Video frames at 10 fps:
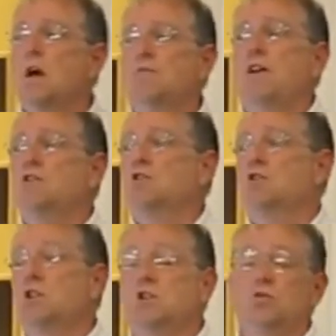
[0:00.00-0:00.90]
And infectious
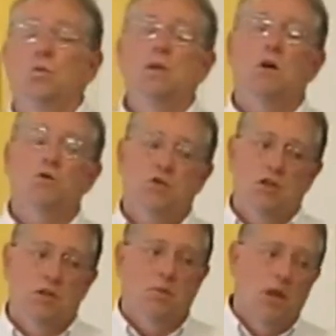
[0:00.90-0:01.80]
diseases, we don't
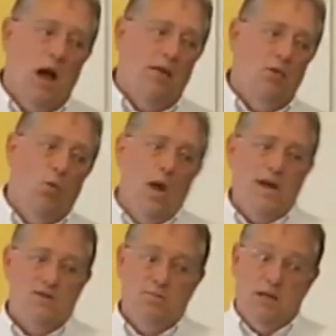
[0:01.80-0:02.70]
see them a lot in the
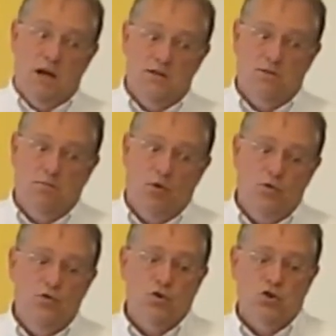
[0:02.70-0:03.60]
West because of
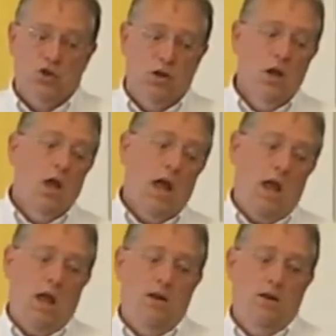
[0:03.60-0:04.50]
both nutrition
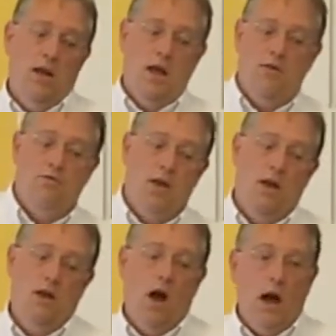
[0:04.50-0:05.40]
and, and,
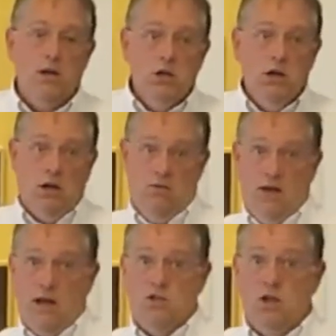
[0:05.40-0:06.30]
and hygiene and
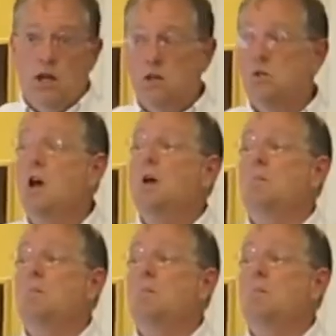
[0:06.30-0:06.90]
vaccines.